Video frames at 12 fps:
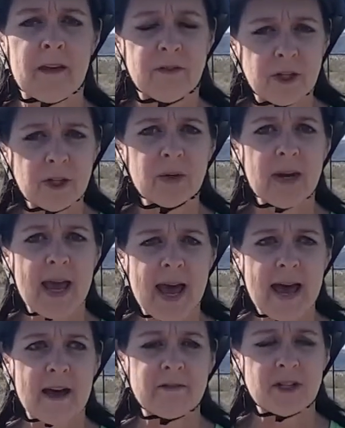if you don't
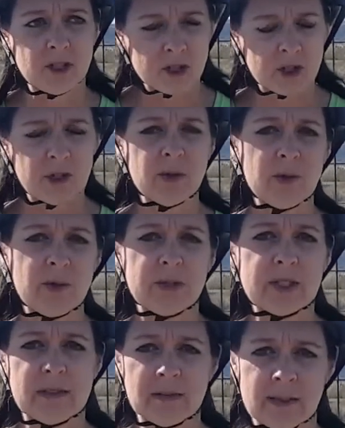have and
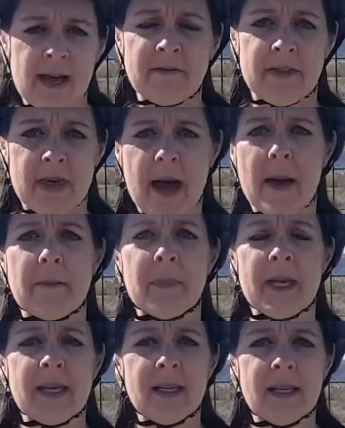choose to love them
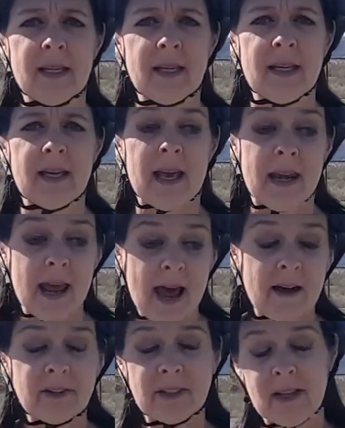and
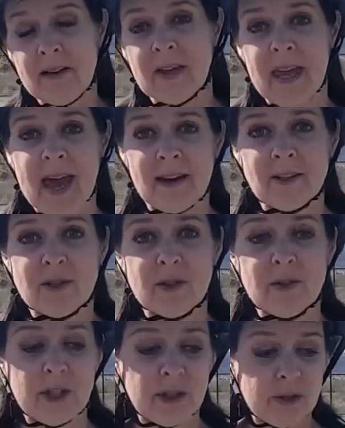have a loving
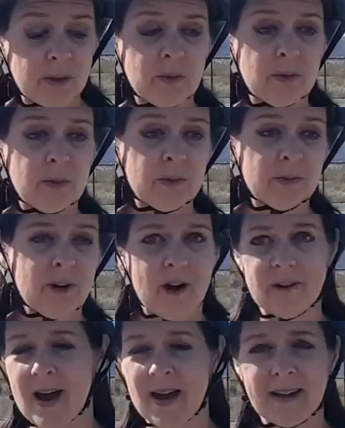attitude, you
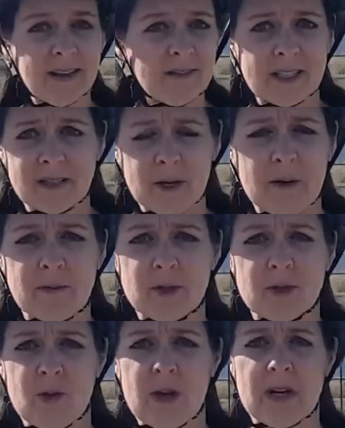are not going to discover
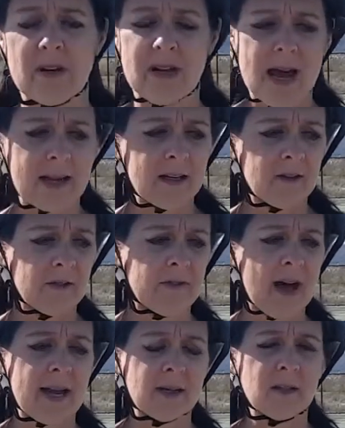joy. You're not going to
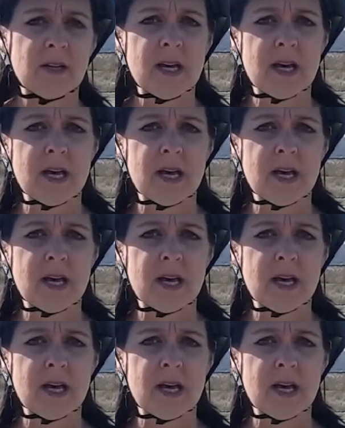find